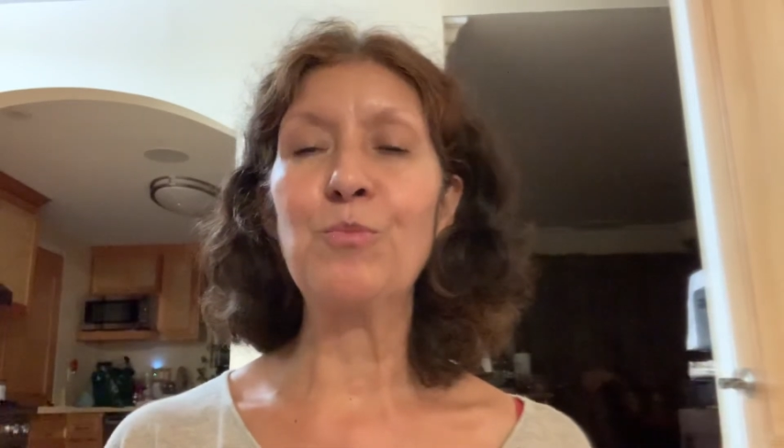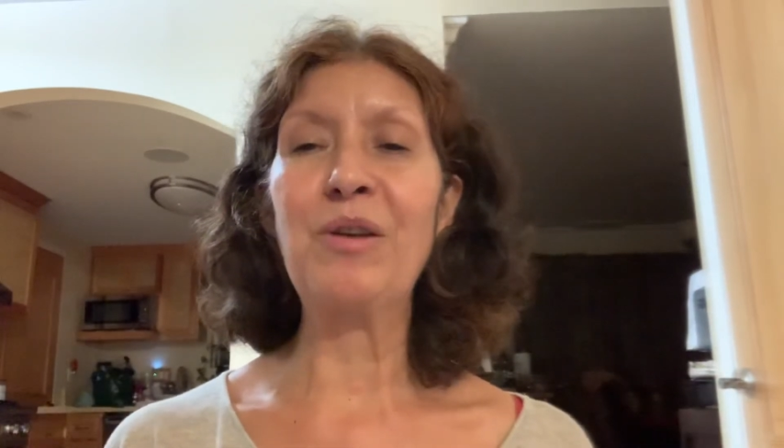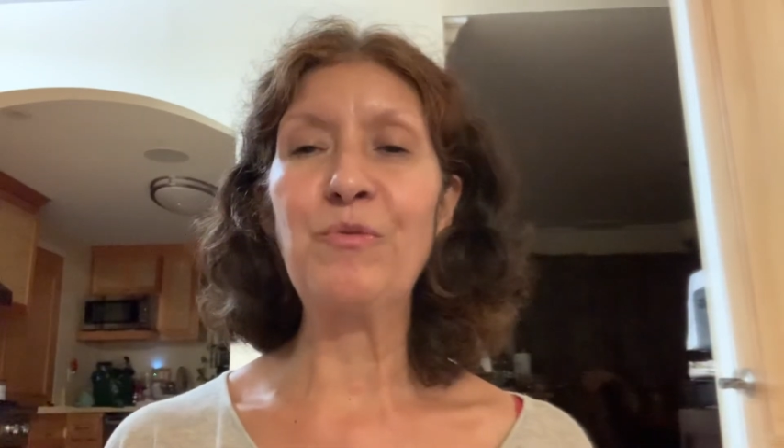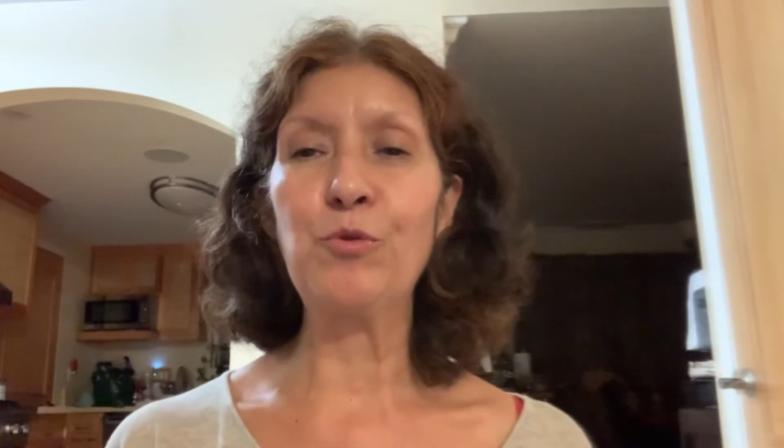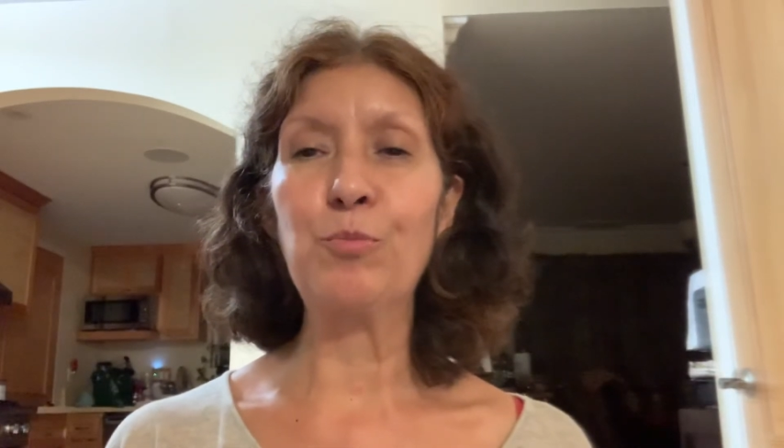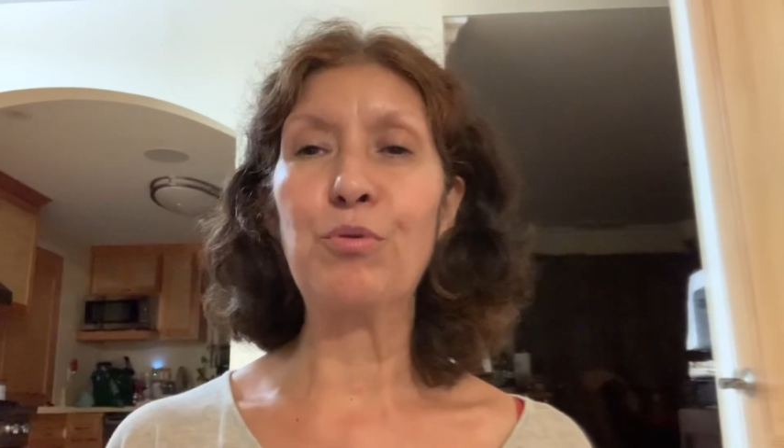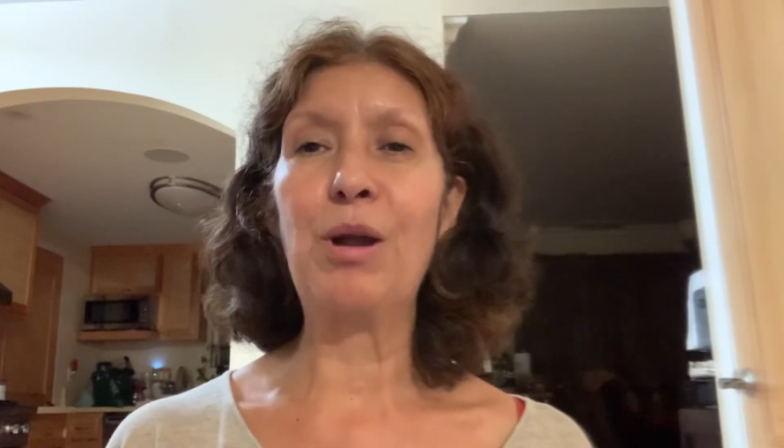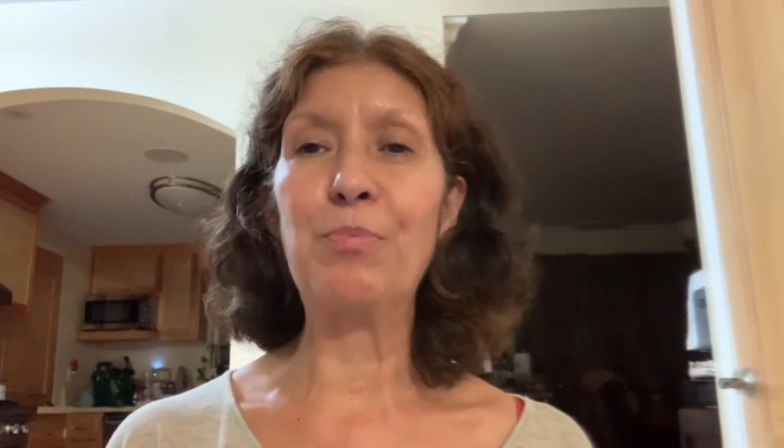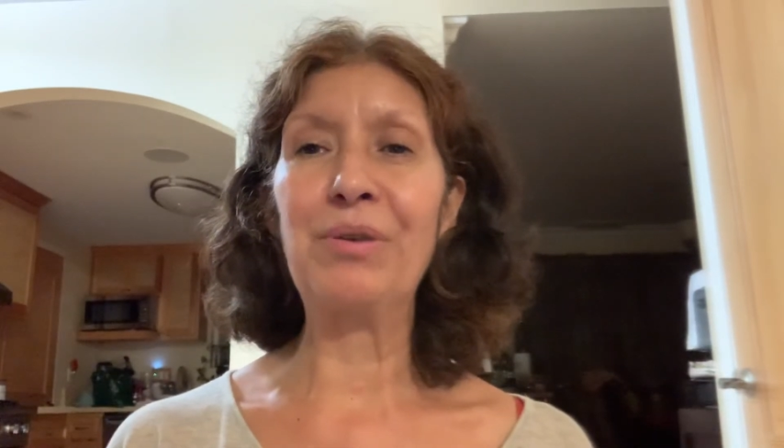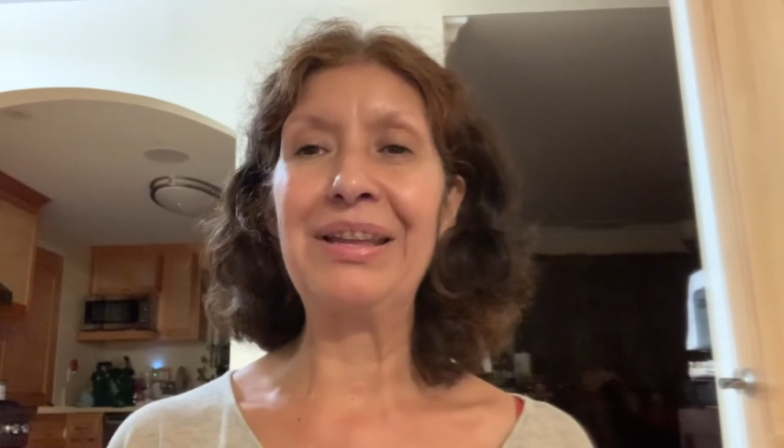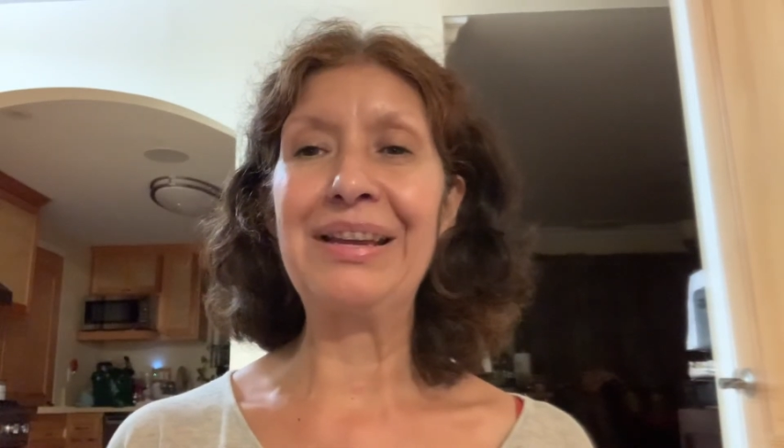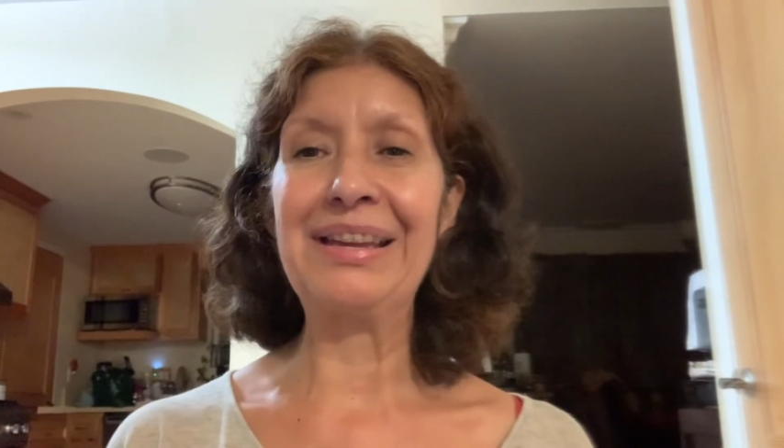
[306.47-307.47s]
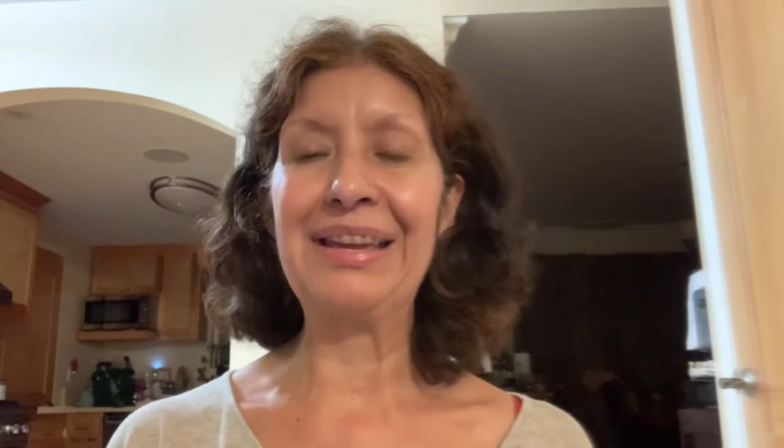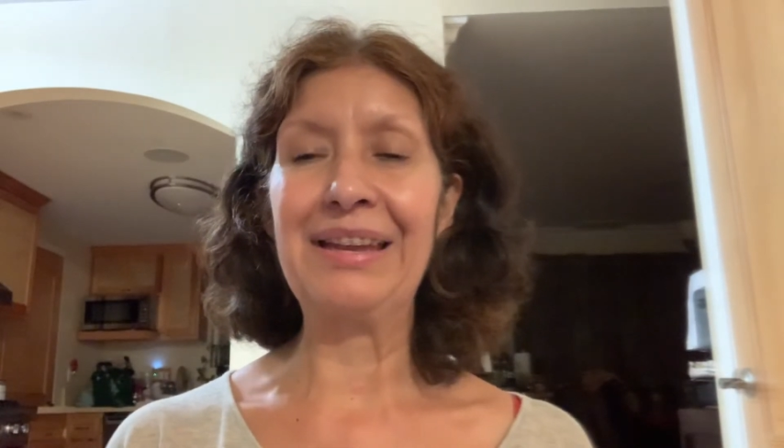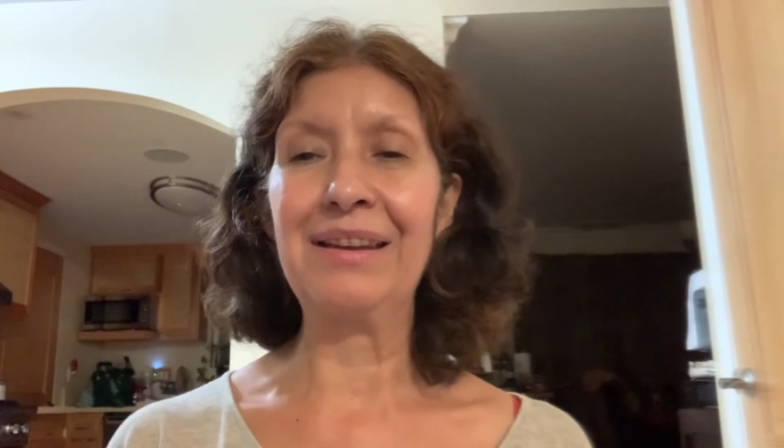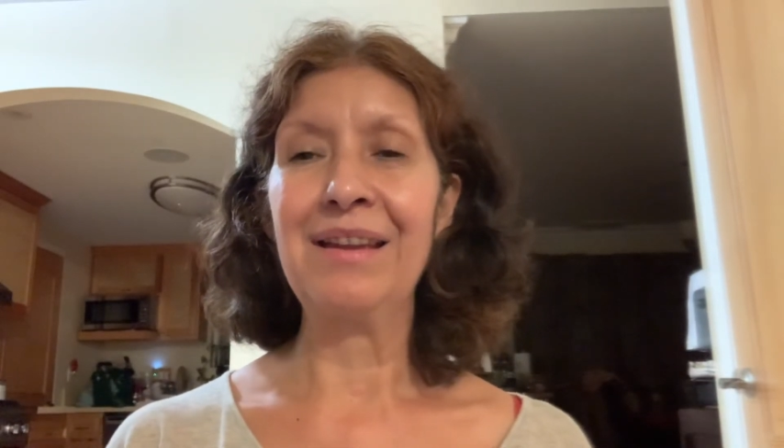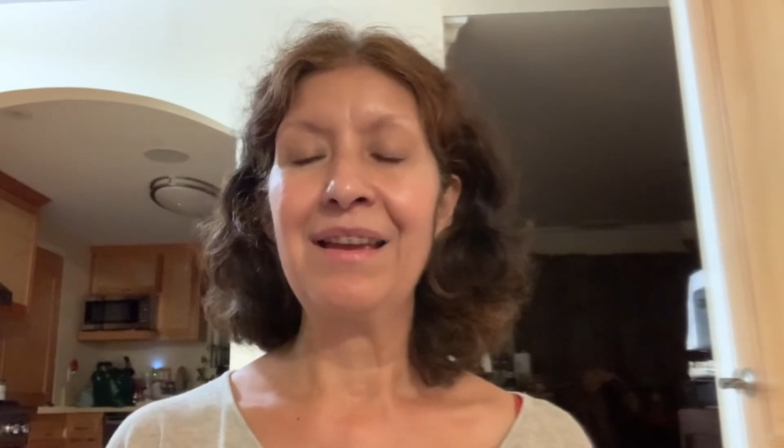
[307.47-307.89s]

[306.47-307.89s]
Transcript: my food properly again.